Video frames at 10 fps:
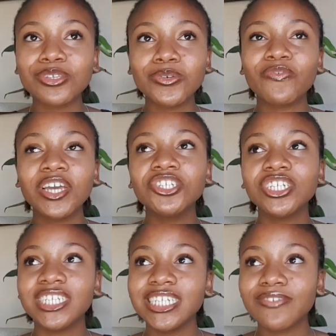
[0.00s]
So find your
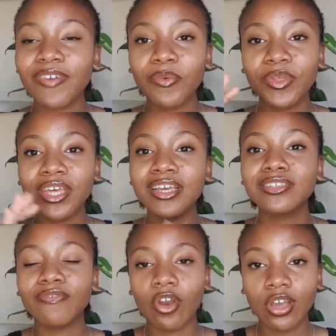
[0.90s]
niche, find whether
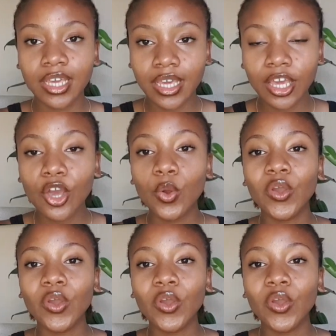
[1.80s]
it's vlogging,